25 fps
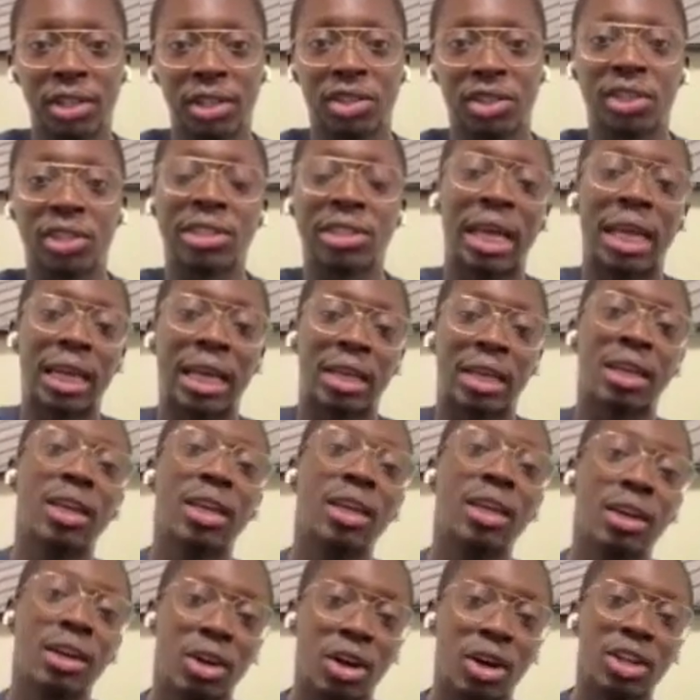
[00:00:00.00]
bench is like
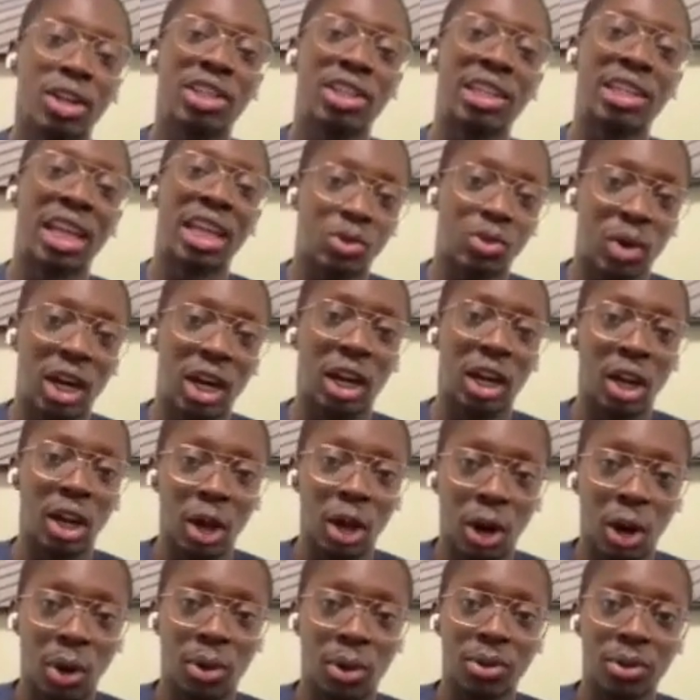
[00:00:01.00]
honestly that's quite
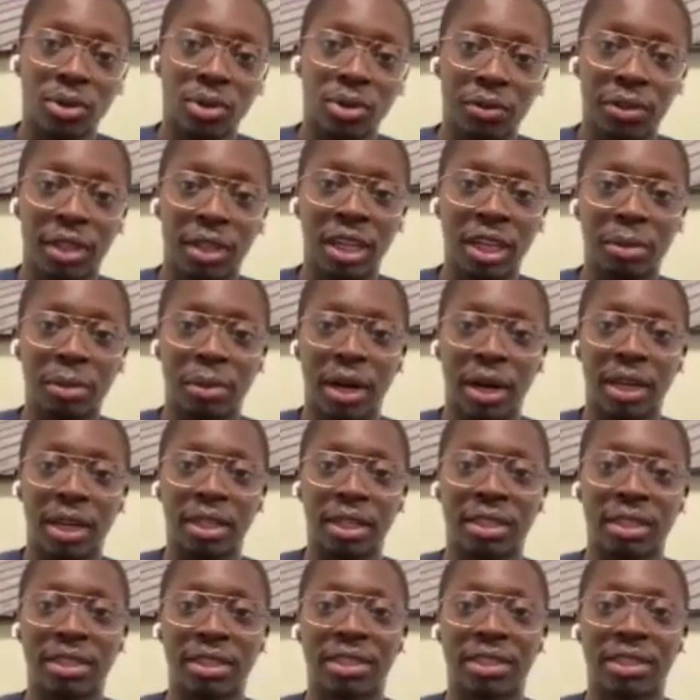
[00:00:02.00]
low if you think about